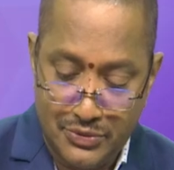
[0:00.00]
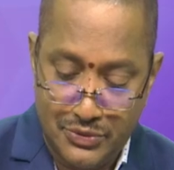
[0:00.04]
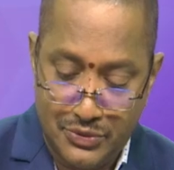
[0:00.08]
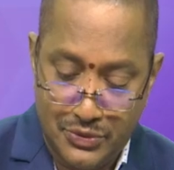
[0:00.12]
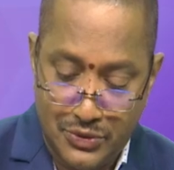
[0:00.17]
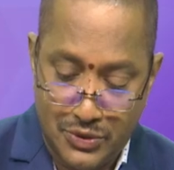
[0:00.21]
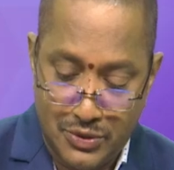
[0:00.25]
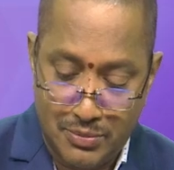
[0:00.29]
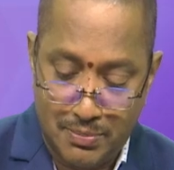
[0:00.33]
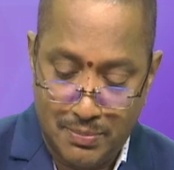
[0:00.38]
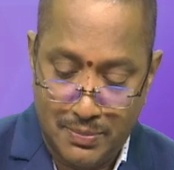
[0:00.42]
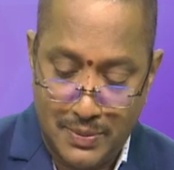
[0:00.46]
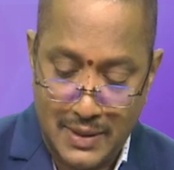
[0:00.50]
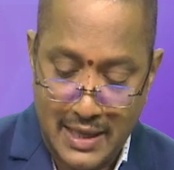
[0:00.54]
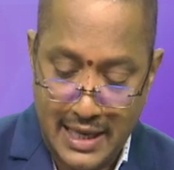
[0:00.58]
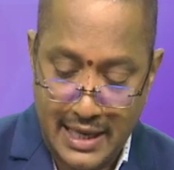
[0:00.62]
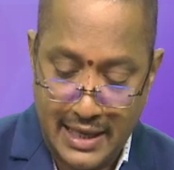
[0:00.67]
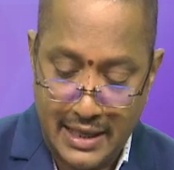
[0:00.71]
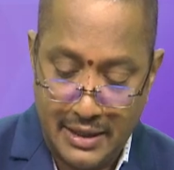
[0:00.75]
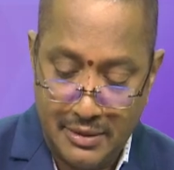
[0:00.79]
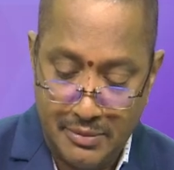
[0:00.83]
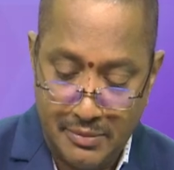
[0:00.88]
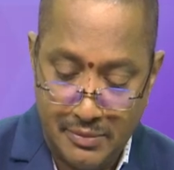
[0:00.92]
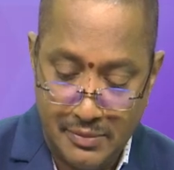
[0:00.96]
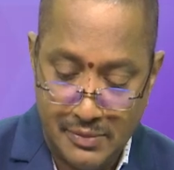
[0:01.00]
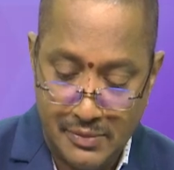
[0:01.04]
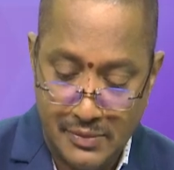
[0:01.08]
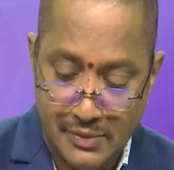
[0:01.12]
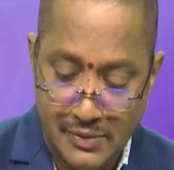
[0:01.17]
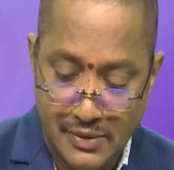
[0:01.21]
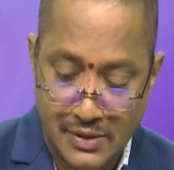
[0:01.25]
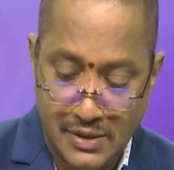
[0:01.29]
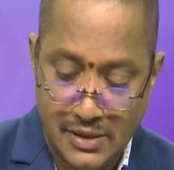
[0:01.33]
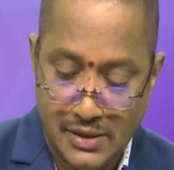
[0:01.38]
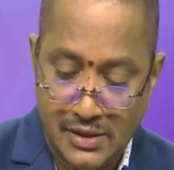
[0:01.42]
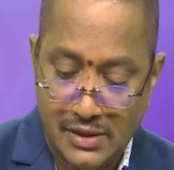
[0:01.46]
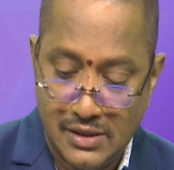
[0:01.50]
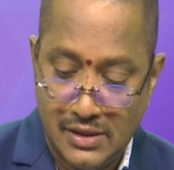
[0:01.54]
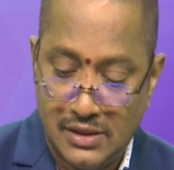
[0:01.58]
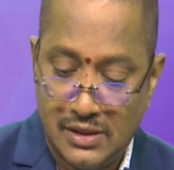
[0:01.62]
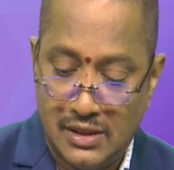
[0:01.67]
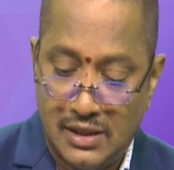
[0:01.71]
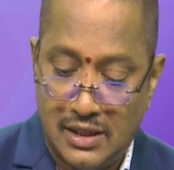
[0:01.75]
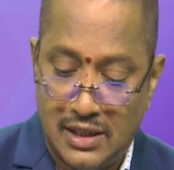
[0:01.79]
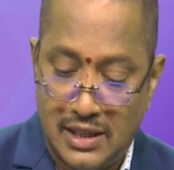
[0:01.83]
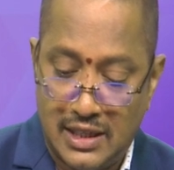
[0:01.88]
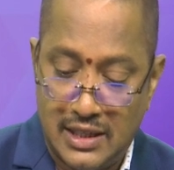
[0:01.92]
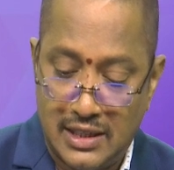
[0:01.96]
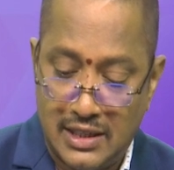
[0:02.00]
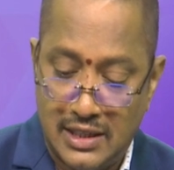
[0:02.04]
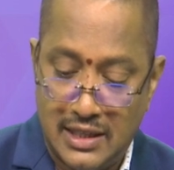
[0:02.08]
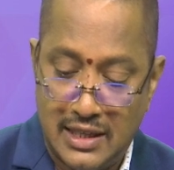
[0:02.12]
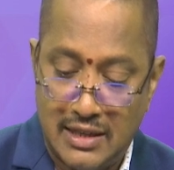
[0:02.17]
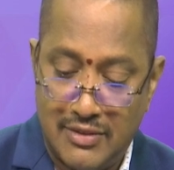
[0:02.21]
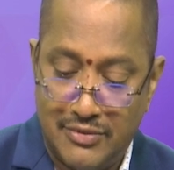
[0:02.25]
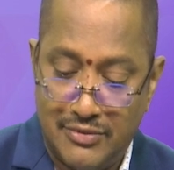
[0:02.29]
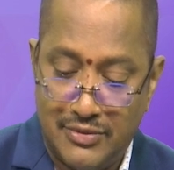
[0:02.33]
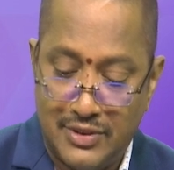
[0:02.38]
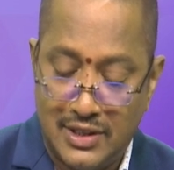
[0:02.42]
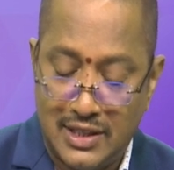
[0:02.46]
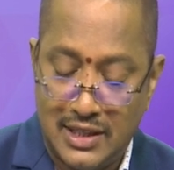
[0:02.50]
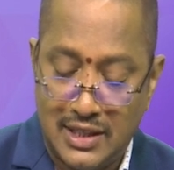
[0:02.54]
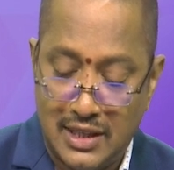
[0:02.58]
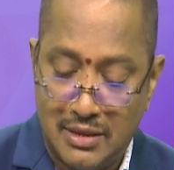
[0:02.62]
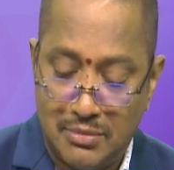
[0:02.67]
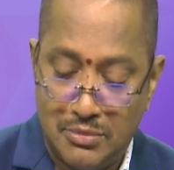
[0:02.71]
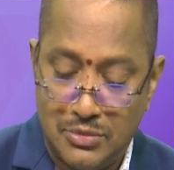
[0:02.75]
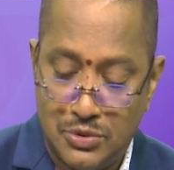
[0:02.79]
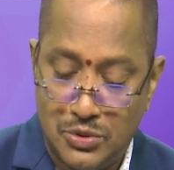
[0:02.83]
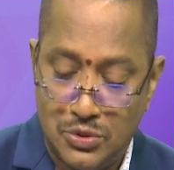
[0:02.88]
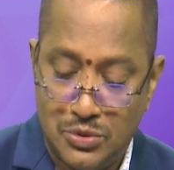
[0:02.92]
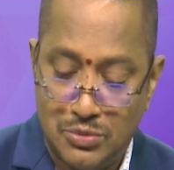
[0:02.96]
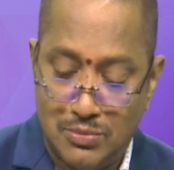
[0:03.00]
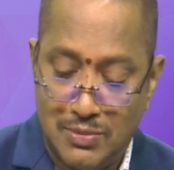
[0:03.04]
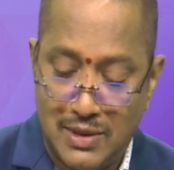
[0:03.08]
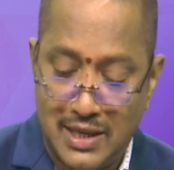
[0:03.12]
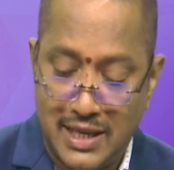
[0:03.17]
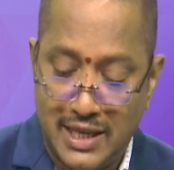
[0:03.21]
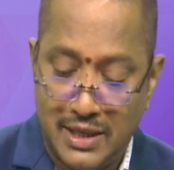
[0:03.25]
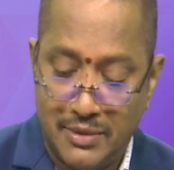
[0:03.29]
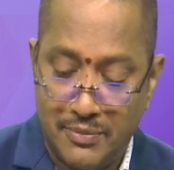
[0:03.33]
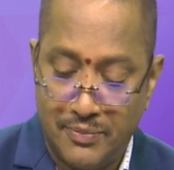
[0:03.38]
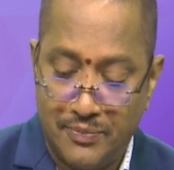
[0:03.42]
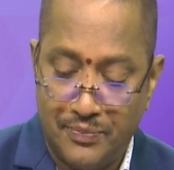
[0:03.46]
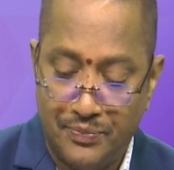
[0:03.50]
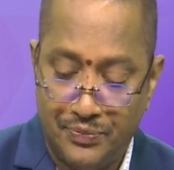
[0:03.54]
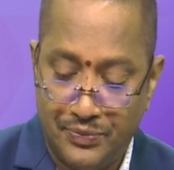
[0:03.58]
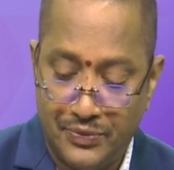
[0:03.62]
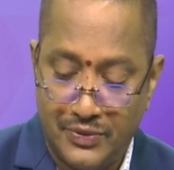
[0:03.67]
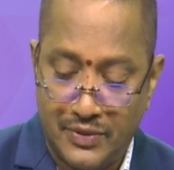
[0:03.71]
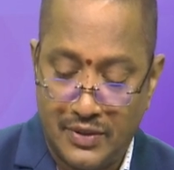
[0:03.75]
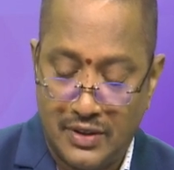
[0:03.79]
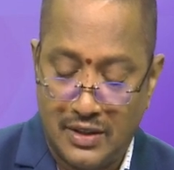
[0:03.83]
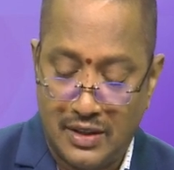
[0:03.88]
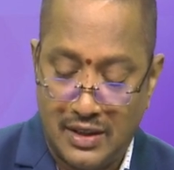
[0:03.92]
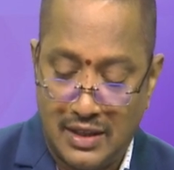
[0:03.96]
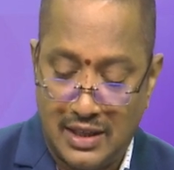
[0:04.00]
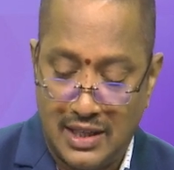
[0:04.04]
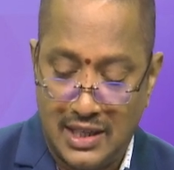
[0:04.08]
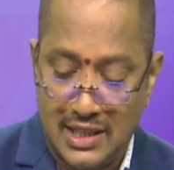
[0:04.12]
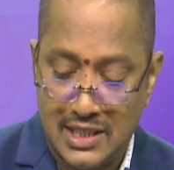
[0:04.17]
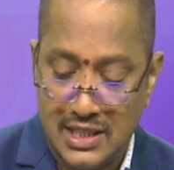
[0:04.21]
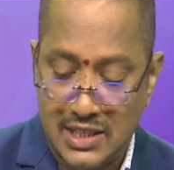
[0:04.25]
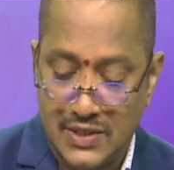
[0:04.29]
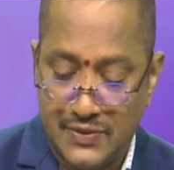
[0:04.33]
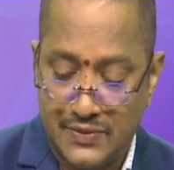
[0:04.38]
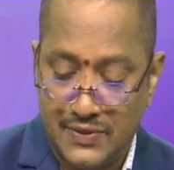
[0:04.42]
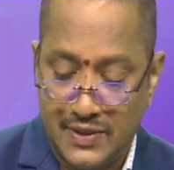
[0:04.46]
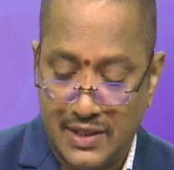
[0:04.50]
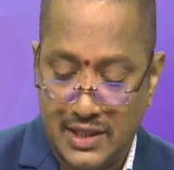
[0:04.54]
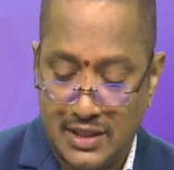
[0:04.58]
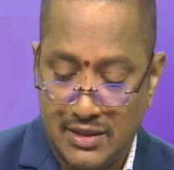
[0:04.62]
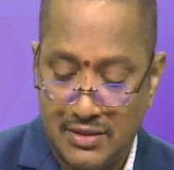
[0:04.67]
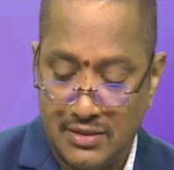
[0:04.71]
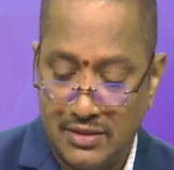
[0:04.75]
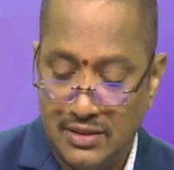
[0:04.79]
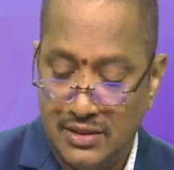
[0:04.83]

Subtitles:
4 pi and M1 M2 by R square.